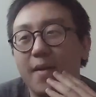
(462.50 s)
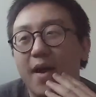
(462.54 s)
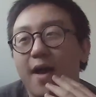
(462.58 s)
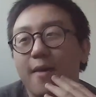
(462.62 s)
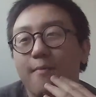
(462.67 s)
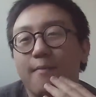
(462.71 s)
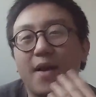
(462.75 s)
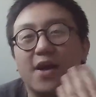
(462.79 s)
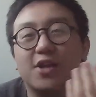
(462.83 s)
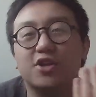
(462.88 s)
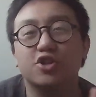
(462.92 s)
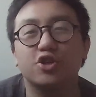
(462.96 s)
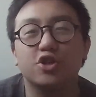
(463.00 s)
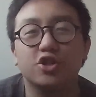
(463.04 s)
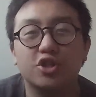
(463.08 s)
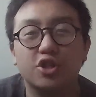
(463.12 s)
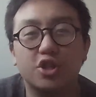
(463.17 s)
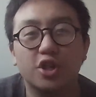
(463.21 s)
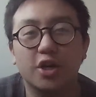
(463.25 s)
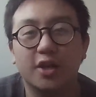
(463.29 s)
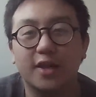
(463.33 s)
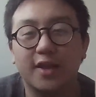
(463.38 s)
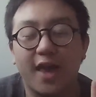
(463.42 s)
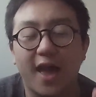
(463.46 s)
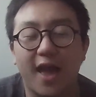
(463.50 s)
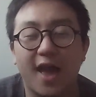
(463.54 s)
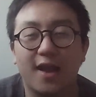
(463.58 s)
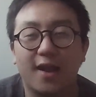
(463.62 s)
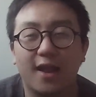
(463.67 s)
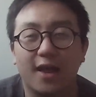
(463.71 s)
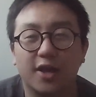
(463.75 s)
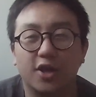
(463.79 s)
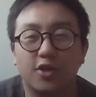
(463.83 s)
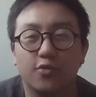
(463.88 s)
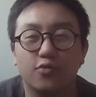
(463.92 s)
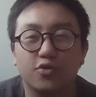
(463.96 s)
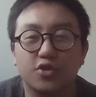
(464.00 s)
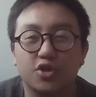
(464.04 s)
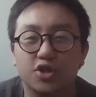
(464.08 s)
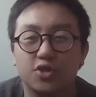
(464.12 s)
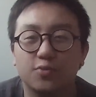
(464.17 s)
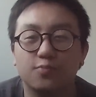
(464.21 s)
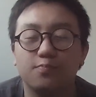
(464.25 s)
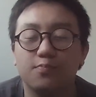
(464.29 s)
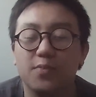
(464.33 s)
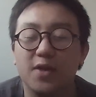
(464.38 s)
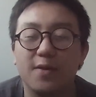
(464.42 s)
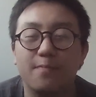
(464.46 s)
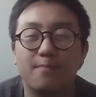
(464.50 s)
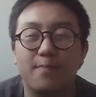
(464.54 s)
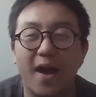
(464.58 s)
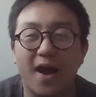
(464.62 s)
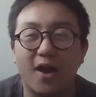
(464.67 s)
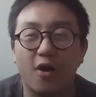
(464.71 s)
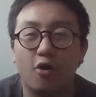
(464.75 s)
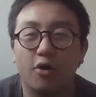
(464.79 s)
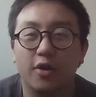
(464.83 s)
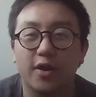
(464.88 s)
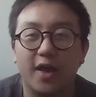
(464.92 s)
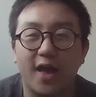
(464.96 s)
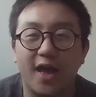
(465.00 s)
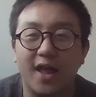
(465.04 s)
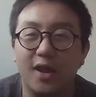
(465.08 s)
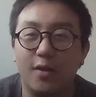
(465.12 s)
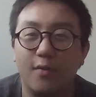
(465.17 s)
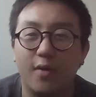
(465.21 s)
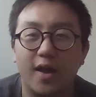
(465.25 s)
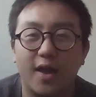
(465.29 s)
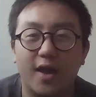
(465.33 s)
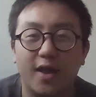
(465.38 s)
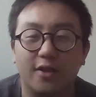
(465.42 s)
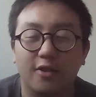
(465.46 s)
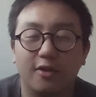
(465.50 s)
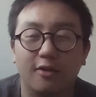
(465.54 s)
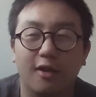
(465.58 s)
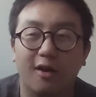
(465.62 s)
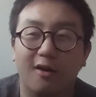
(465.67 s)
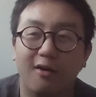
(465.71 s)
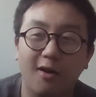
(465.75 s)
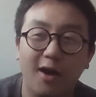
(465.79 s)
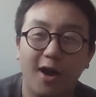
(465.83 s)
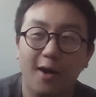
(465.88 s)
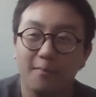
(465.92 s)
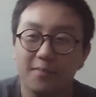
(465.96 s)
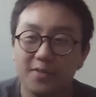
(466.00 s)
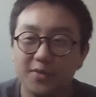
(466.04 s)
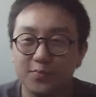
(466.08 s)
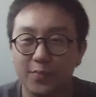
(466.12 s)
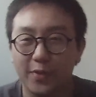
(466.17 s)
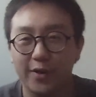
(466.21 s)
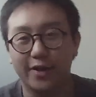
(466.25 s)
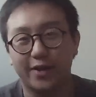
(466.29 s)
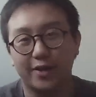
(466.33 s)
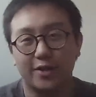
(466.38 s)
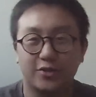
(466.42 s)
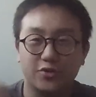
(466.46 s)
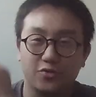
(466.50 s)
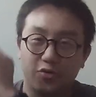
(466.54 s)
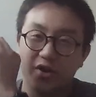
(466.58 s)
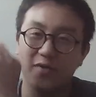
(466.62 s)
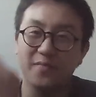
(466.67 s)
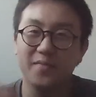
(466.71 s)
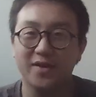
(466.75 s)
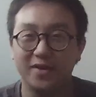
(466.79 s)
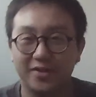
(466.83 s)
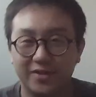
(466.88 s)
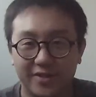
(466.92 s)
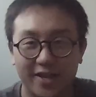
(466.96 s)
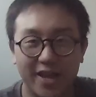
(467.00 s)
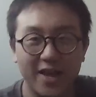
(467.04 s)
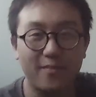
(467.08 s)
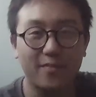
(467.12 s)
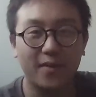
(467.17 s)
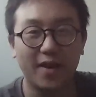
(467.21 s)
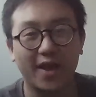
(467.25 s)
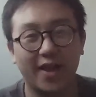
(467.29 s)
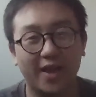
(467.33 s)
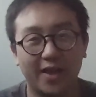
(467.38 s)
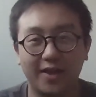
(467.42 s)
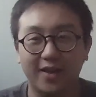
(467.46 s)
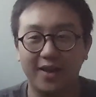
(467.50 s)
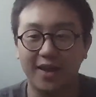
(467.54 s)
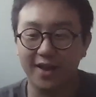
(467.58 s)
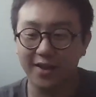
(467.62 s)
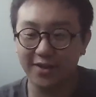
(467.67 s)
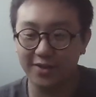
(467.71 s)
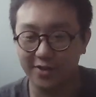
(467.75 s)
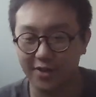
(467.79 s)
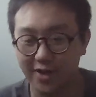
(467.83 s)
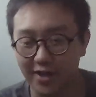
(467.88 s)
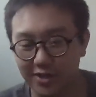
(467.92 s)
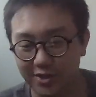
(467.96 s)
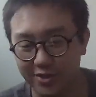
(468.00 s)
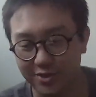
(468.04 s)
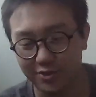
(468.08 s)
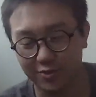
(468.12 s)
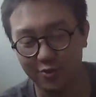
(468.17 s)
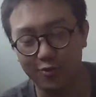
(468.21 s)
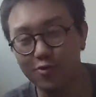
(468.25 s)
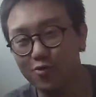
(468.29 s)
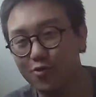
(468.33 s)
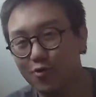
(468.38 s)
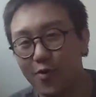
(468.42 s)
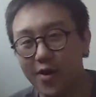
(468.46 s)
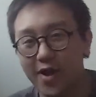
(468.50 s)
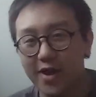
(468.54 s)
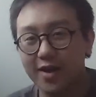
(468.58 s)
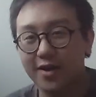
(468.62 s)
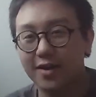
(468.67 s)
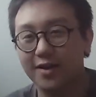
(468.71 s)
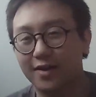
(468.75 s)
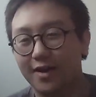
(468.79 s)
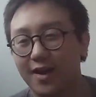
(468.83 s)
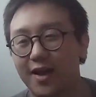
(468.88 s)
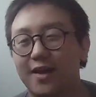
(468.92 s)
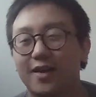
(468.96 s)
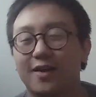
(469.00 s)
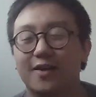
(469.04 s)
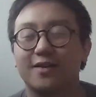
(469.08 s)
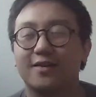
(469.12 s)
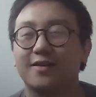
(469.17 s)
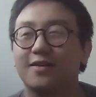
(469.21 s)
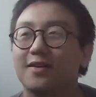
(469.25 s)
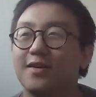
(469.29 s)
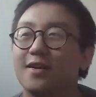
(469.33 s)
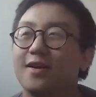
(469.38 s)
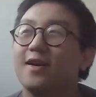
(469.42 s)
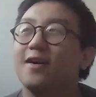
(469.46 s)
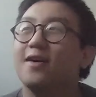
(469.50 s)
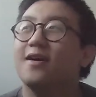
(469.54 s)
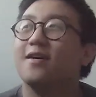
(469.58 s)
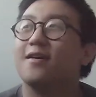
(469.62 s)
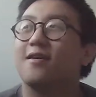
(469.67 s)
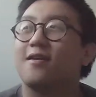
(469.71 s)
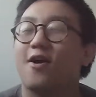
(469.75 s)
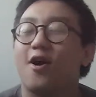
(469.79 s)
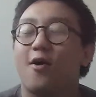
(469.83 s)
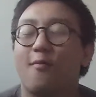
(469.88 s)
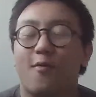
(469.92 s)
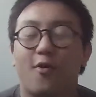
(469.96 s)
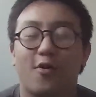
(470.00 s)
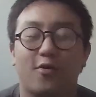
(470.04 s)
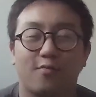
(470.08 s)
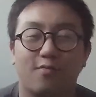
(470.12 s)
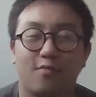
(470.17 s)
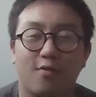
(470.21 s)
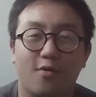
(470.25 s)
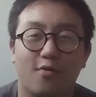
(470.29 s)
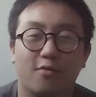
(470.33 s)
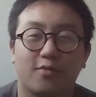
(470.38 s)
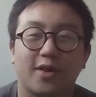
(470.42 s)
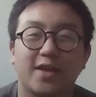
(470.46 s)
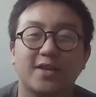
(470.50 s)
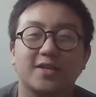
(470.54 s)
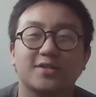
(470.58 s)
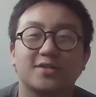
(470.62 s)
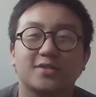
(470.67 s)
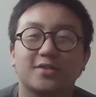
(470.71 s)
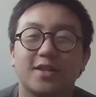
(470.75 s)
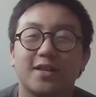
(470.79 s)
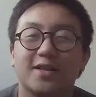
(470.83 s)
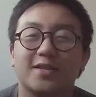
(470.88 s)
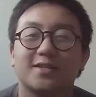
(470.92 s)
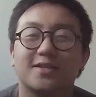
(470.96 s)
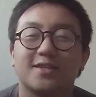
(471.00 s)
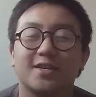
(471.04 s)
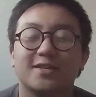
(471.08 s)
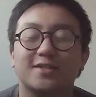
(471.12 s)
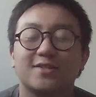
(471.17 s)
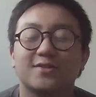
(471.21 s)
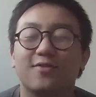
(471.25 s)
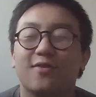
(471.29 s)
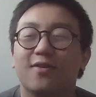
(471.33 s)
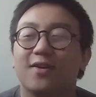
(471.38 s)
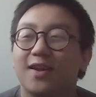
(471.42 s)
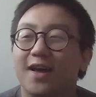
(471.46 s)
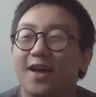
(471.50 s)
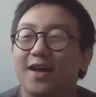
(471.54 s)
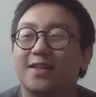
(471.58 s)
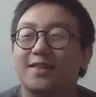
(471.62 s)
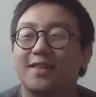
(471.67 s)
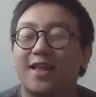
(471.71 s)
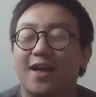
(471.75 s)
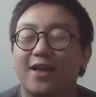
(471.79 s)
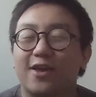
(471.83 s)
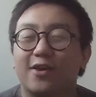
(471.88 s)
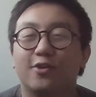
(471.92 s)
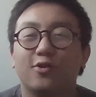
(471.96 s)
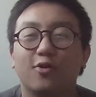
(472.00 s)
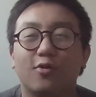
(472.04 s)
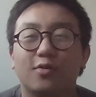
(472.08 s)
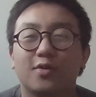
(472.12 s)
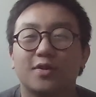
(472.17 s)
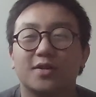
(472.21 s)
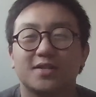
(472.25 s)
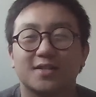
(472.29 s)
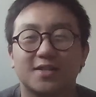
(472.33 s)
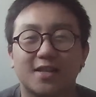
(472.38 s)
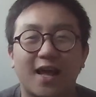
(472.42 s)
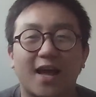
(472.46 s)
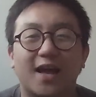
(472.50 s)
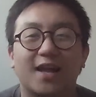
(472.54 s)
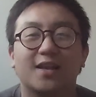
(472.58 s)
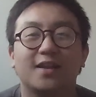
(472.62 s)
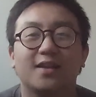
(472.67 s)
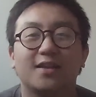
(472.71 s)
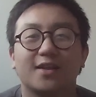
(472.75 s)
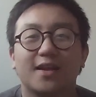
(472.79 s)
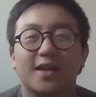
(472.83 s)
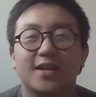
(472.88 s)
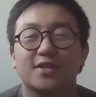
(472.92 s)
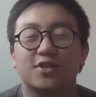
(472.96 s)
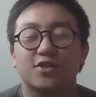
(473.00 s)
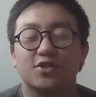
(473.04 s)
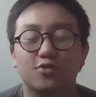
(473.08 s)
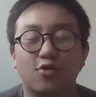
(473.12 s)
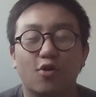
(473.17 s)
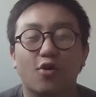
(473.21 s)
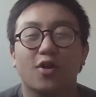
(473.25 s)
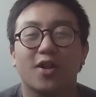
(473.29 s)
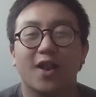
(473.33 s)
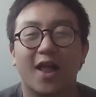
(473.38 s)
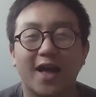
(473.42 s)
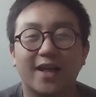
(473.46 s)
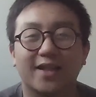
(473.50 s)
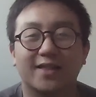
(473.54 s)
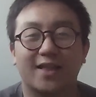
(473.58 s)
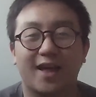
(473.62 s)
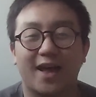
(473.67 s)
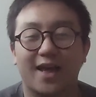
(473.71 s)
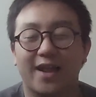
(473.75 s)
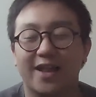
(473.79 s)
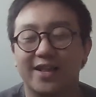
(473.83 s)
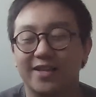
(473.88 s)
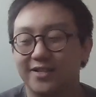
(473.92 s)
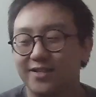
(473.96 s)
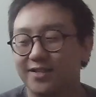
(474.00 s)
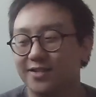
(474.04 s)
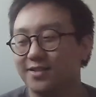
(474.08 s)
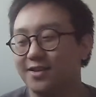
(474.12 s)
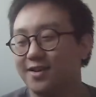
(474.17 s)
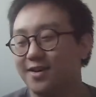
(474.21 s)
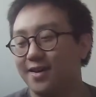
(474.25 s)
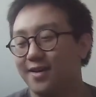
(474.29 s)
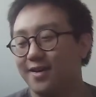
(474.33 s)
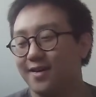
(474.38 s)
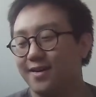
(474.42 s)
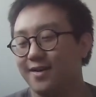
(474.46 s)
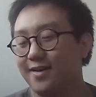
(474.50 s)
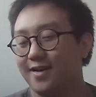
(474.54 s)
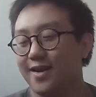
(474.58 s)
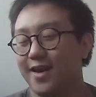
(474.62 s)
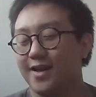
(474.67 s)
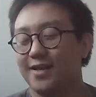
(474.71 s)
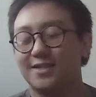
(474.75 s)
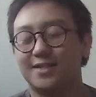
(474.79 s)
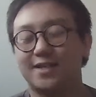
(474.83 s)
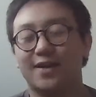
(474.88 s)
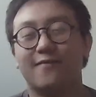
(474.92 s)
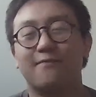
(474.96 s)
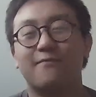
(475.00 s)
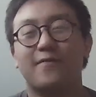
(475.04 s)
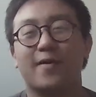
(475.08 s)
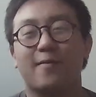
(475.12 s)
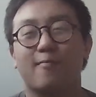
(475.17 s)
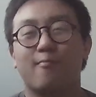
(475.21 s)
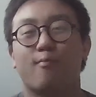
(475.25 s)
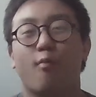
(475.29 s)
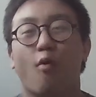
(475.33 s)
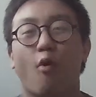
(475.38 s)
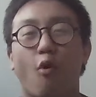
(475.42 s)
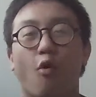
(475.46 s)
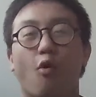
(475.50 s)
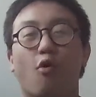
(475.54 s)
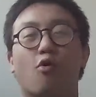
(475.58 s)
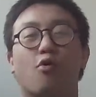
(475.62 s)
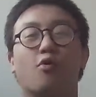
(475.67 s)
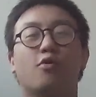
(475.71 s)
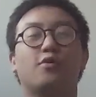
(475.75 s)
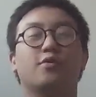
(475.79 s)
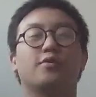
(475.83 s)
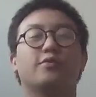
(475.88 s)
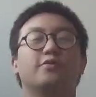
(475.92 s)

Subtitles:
Imagine you didn't care, like you would just be back on it anyway, and oh, I'm spending 20 minutes a day playing, and it's so quick. Like, come on, bro. It's not like that. You don't understand. It's not like that. It's something more.